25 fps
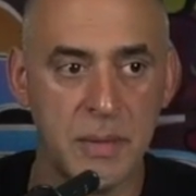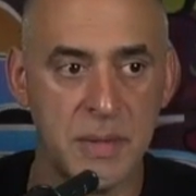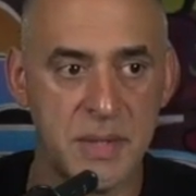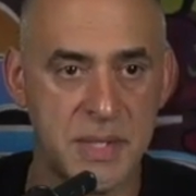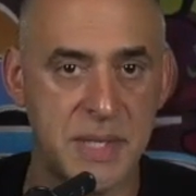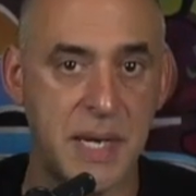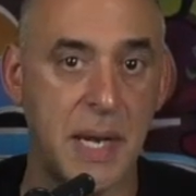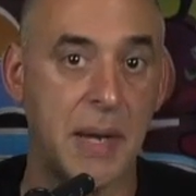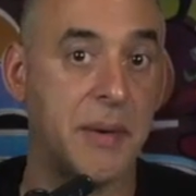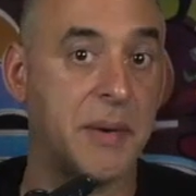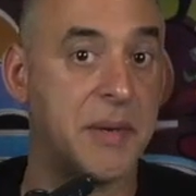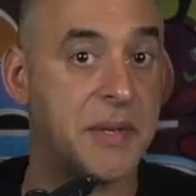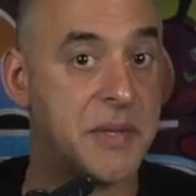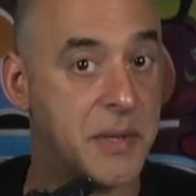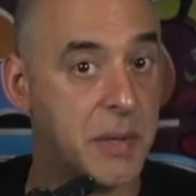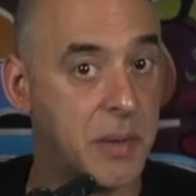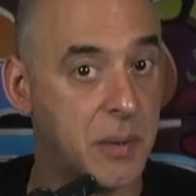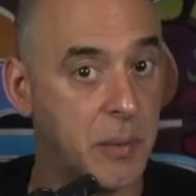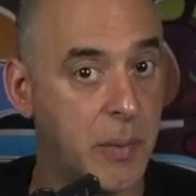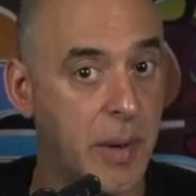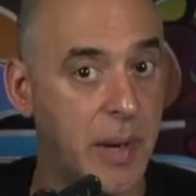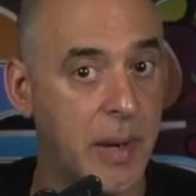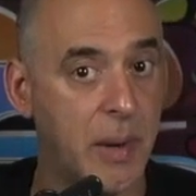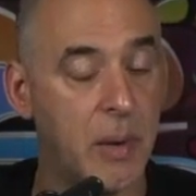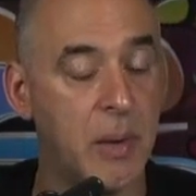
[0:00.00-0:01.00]
sound a
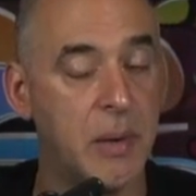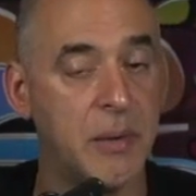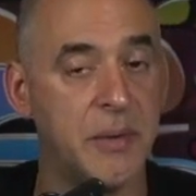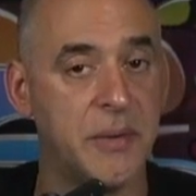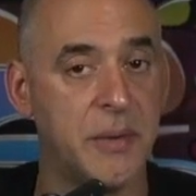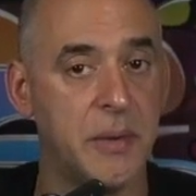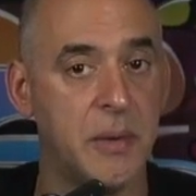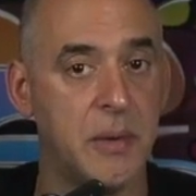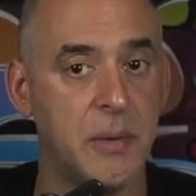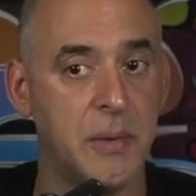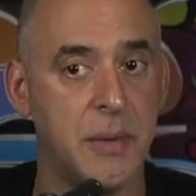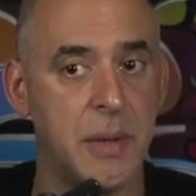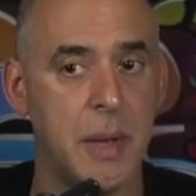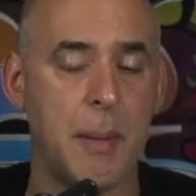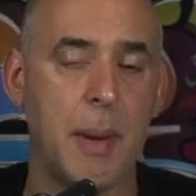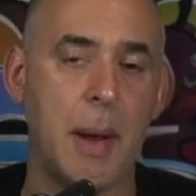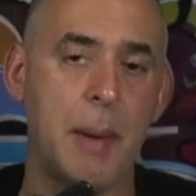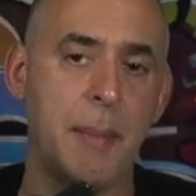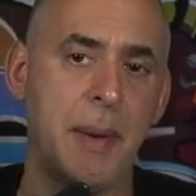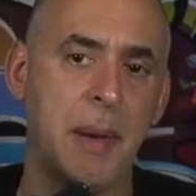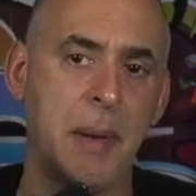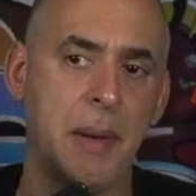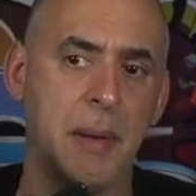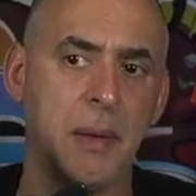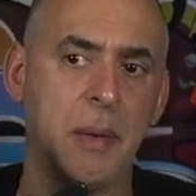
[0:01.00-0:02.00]
certain way also. They
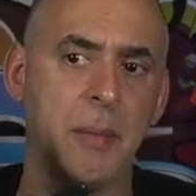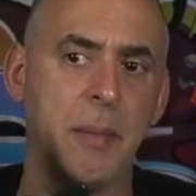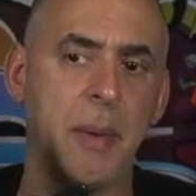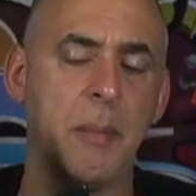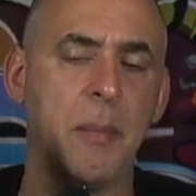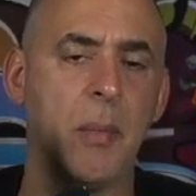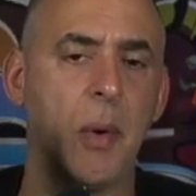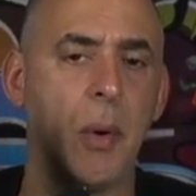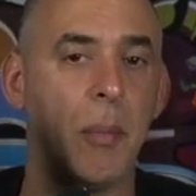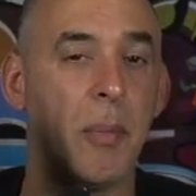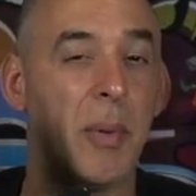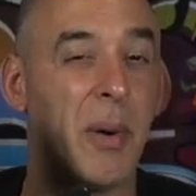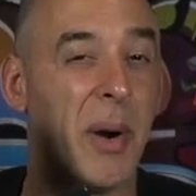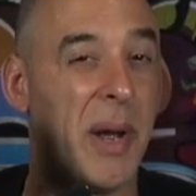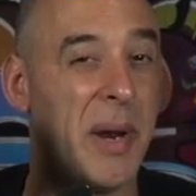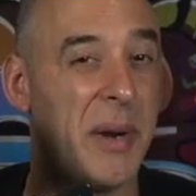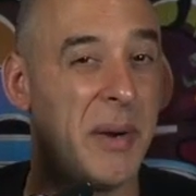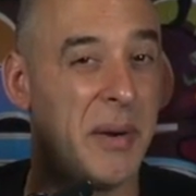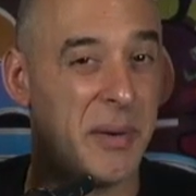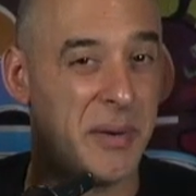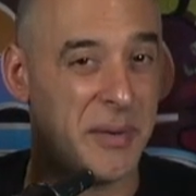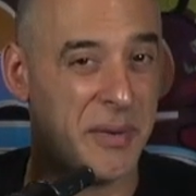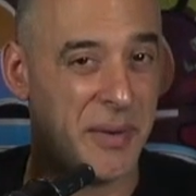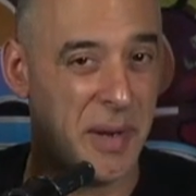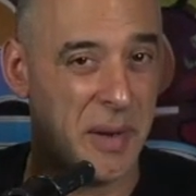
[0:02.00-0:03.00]
might be a little bit more
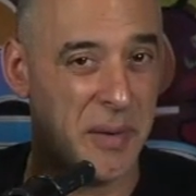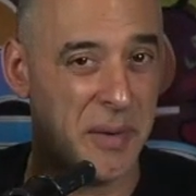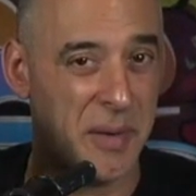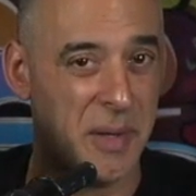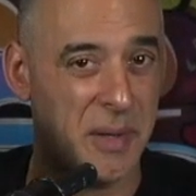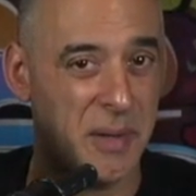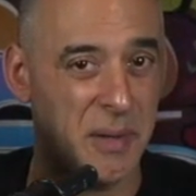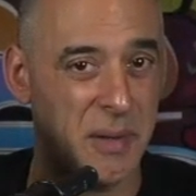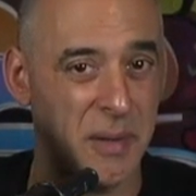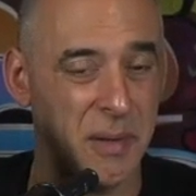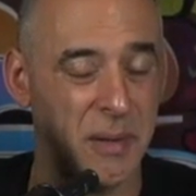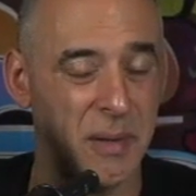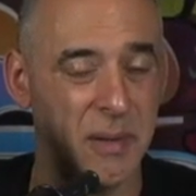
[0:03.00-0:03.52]
brighter sounding